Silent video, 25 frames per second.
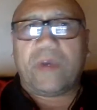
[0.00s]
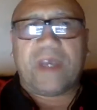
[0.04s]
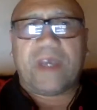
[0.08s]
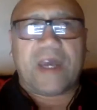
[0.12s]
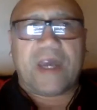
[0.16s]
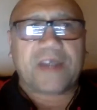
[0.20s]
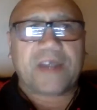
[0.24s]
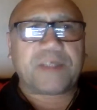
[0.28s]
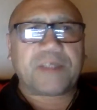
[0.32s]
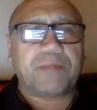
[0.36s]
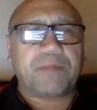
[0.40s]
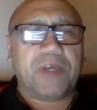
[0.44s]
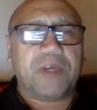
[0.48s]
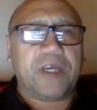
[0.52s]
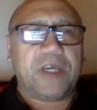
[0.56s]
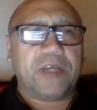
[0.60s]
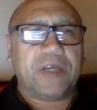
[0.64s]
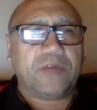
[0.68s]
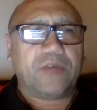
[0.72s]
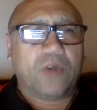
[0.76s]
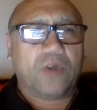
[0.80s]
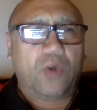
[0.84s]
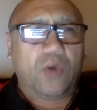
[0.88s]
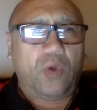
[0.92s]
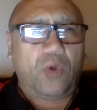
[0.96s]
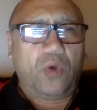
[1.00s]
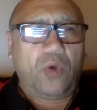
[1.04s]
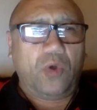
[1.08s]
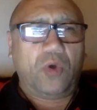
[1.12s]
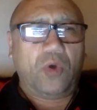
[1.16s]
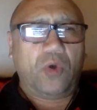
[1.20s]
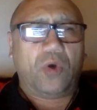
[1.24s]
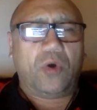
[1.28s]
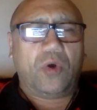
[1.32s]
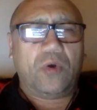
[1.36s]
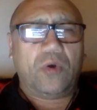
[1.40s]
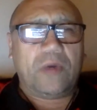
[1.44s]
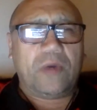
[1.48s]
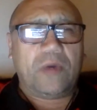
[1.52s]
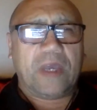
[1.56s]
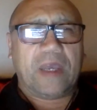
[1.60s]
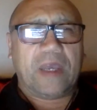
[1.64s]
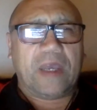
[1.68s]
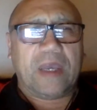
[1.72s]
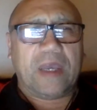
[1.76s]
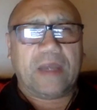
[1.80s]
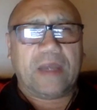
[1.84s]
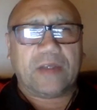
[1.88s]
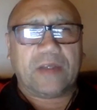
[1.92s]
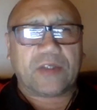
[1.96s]
are speaking the law,
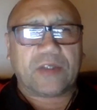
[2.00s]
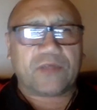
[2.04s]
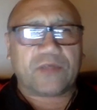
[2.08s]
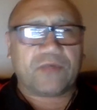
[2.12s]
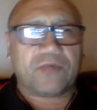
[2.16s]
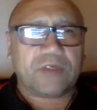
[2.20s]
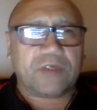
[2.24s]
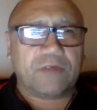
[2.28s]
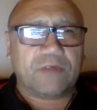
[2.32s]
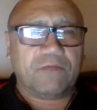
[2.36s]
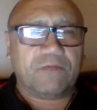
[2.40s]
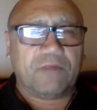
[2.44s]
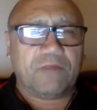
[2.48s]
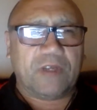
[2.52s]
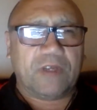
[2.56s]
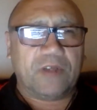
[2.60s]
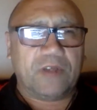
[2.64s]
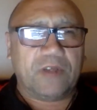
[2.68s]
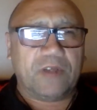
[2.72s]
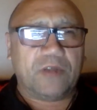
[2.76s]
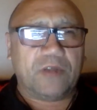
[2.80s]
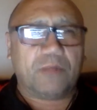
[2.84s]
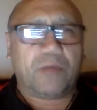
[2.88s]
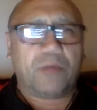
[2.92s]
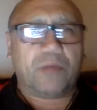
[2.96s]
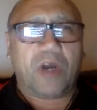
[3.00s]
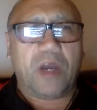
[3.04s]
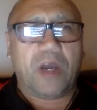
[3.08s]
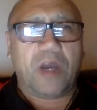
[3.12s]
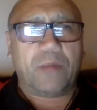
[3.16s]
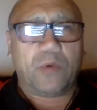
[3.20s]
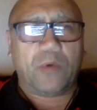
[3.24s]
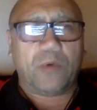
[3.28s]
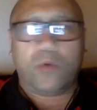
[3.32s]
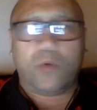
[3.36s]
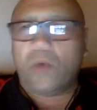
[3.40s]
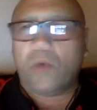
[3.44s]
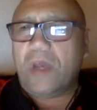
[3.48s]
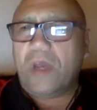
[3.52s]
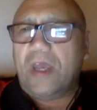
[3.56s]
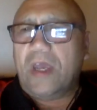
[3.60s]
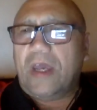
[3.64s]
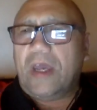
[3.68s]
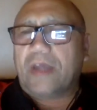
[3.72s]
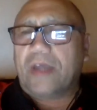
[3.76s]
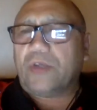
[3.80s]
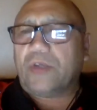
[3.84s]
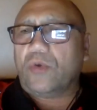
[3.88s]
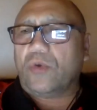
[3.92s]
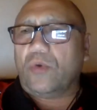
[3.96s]
and it's written in the Bible.
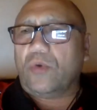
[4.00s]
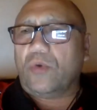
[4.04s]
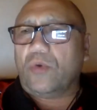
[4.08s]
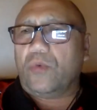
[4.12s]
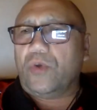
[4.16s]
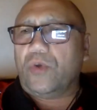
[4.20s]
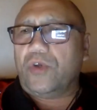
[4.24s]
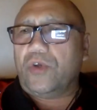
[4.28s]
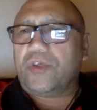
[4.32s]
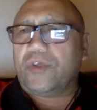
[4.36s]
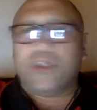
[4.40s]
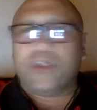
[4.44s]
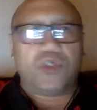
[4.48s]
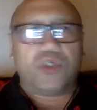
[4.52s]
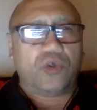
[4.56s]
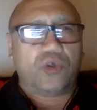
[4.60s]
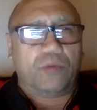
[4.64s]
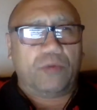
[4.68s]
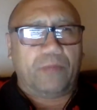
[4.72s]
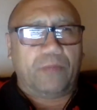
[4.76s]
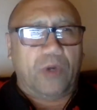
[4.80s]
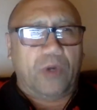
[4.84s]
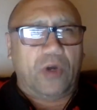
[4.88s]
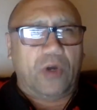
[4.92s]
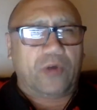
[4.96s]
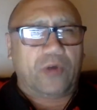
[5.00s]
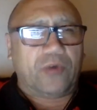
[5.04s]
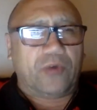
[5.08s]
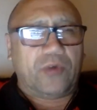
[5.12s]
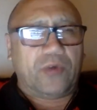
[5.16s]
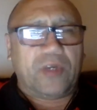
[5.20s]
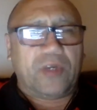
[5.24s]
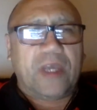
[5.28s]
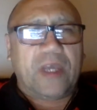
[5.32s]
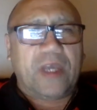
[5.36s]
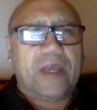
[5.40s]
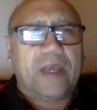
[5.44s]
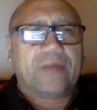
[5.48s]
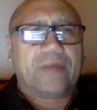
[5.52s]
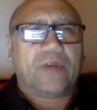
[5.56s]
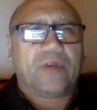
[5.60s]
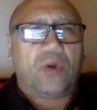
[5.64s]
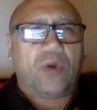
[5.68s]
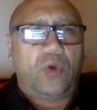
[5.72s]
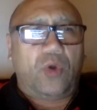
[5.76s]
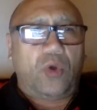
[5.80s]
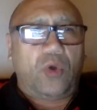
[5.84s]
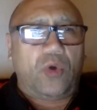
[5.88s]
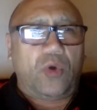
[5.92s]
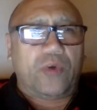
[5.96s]
Your word is your bond. The
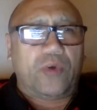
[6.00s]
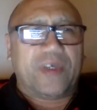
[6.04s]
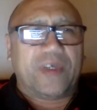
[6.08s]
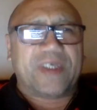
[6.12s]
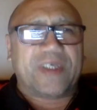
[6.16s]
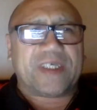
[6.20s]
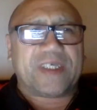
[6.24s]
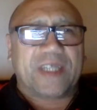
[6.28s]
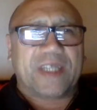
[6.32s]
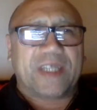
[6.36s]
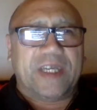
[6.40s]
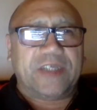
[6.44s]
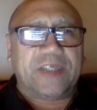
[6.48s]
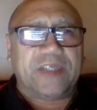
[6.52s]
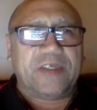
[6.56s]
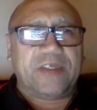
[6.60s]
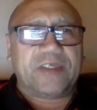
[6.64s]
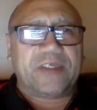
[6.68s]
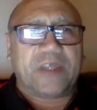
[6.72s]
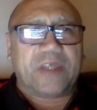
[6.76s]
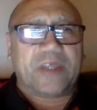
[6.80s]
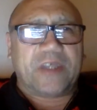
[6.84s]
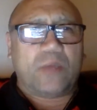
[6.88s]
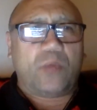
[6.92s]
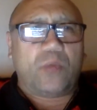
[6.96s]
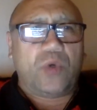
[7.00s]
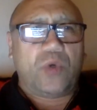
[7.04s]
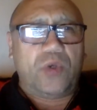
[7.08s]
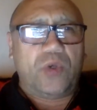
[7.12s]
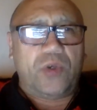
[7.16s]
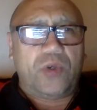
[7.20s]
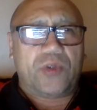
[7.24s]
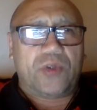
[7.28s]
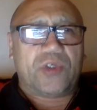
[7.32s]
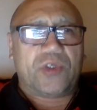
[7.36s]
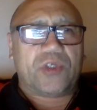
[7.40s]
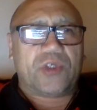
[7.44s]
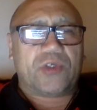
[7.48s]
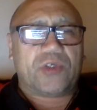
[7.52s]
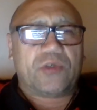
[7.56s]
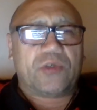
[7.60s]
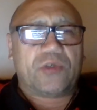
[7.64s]
law is letters and words.